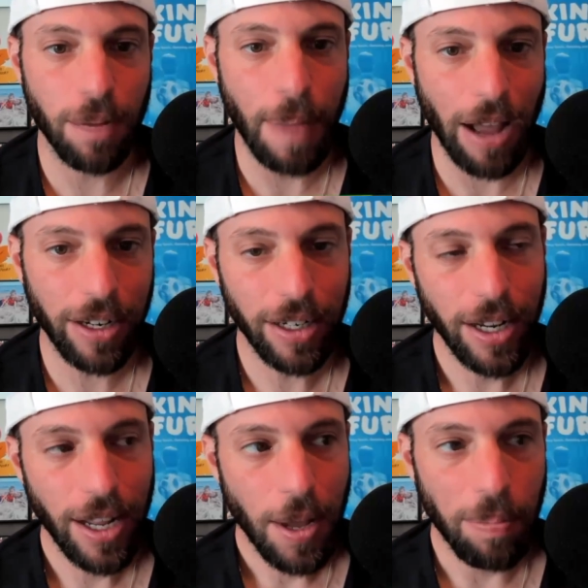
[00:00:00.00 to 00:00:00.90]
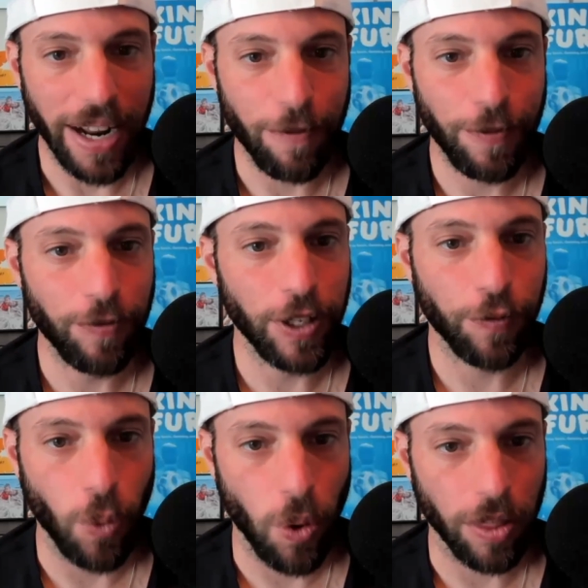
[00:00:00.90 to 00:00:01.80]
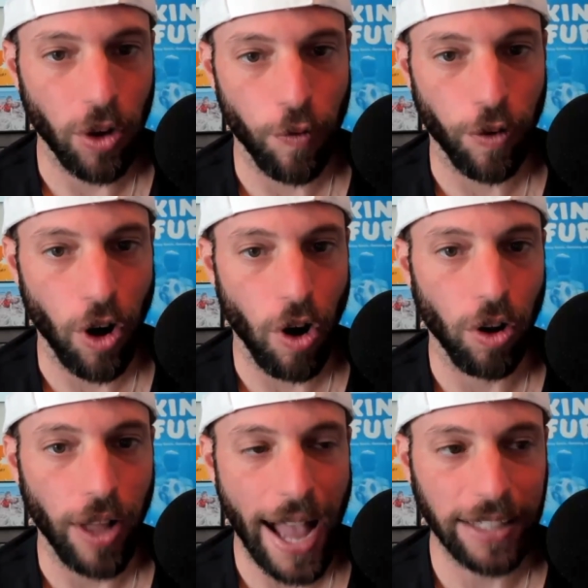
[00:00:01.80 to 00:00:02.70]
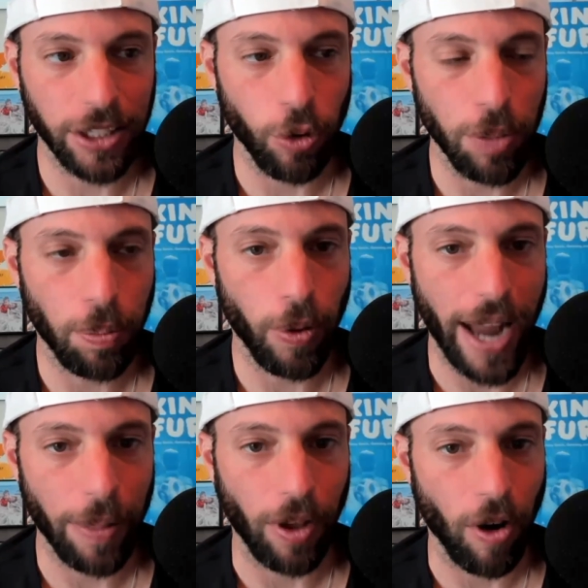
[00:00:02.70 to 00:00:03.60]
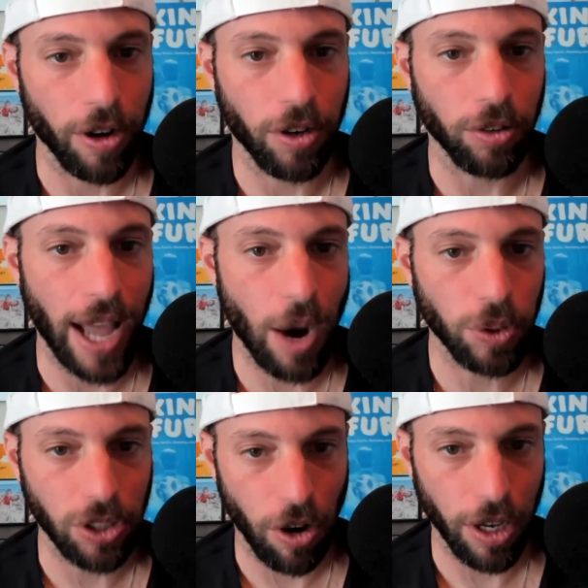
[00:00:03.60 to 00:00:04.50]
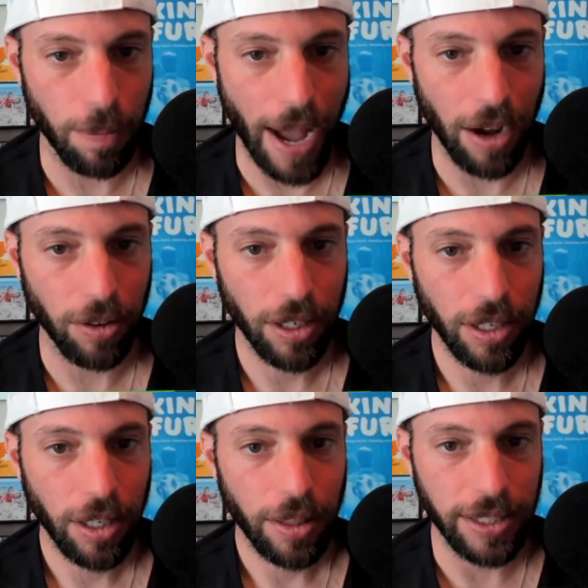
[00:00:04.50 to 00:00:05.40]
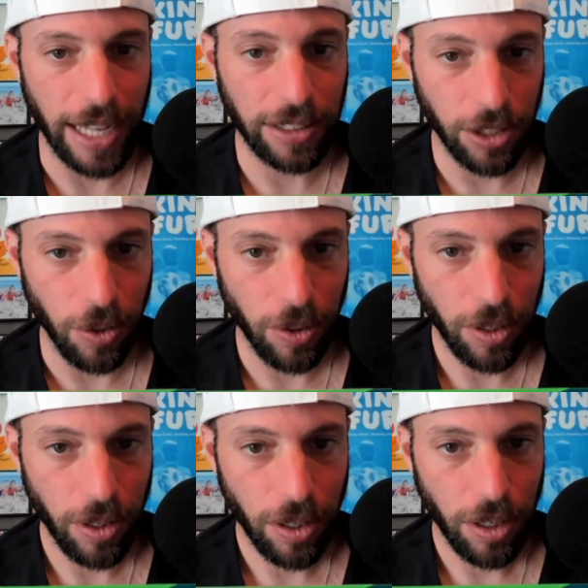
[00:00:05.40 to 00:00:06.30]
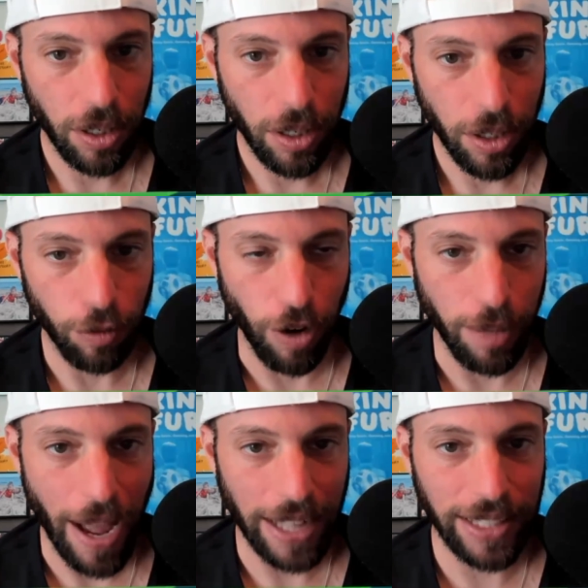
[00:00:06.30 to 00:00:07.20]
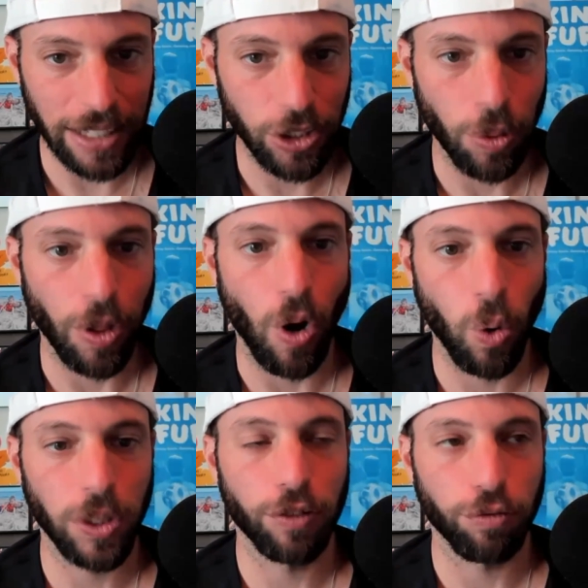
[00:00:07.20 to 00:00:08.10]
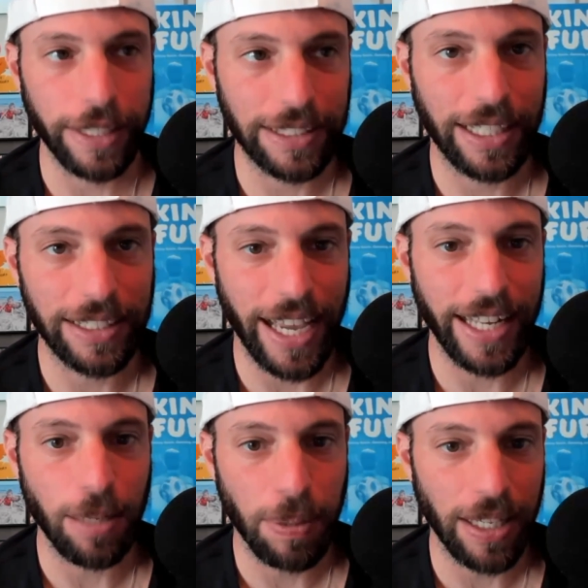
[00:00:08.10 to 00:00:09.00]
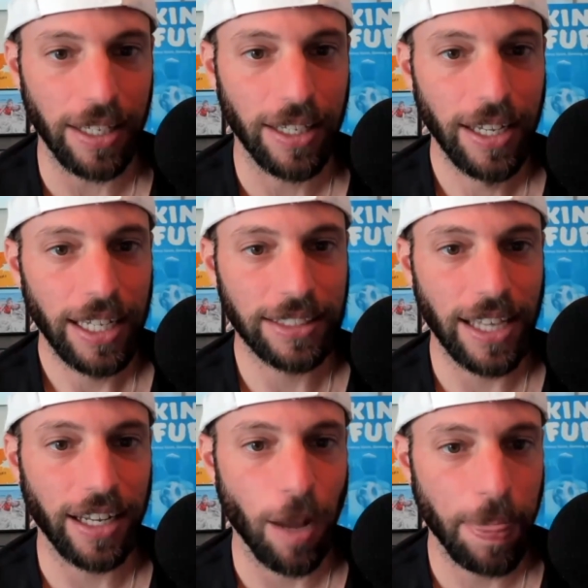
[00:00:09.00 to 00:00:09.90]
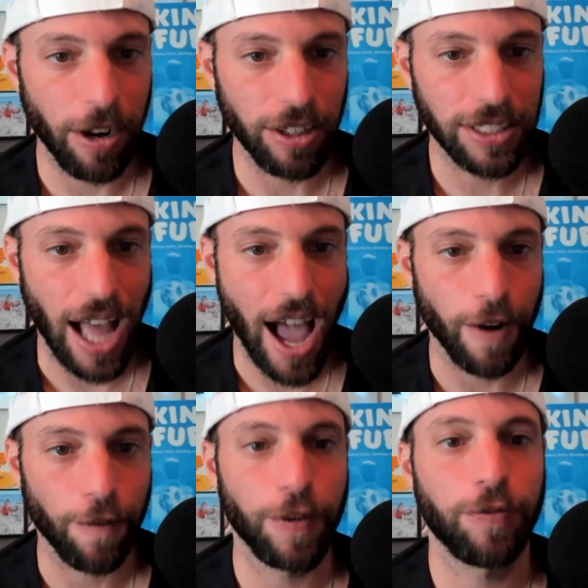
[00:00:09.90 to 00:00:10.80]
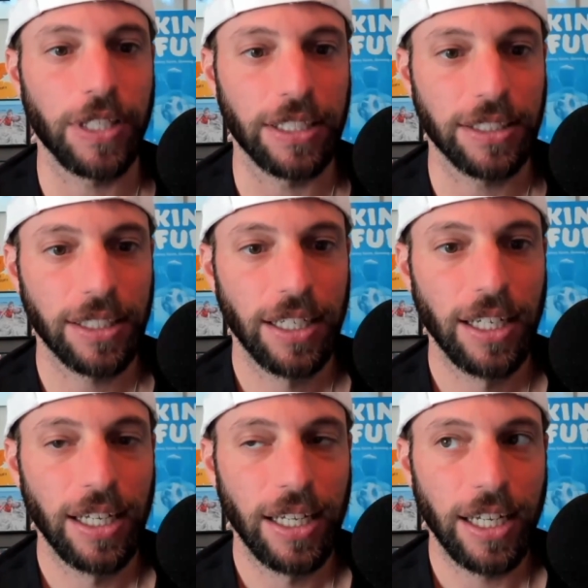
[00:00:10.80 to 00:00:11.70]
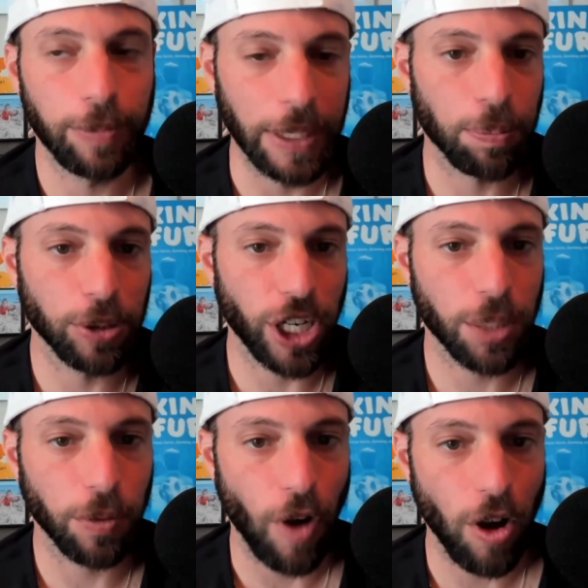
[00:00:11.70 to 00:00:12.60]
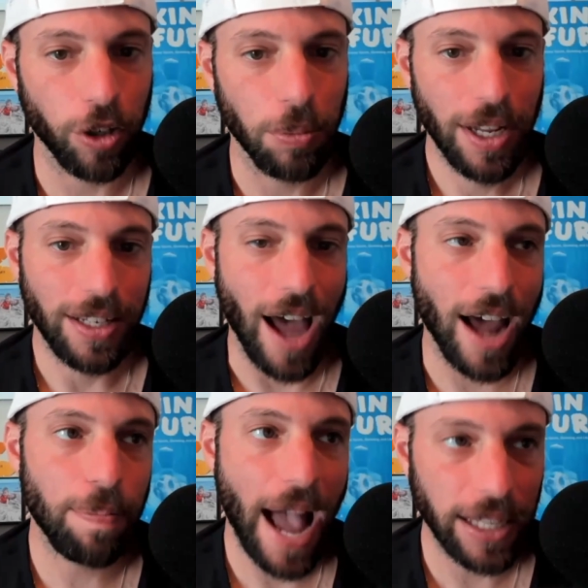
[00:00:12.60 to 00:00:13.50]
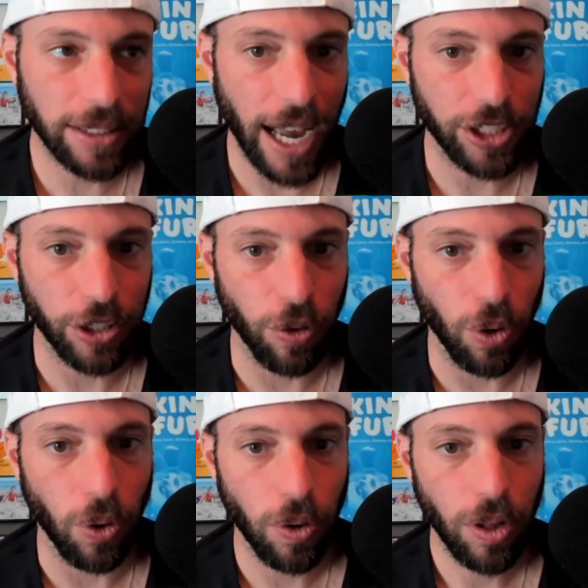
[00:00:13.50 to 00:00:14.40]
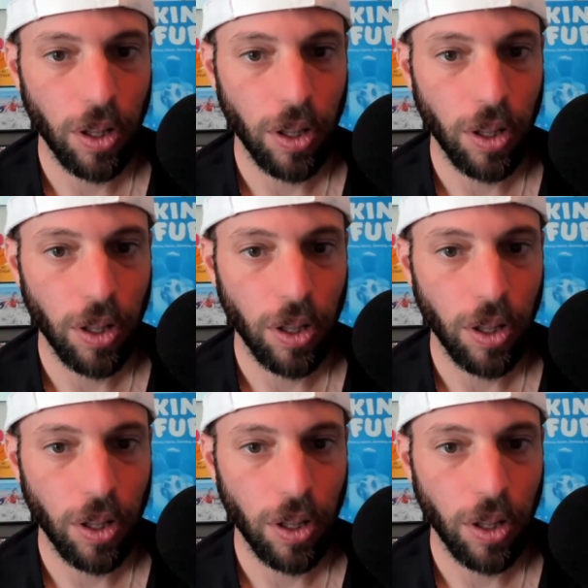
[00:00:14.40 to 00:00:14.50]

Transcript: about it. But at 54th overall, as Leone pointed out in the article, now we're talking about the dead zone, the running back dead zone. The only reason his ADP is getting up there into the higher 50s is because of projectable volume, not a pass catching role,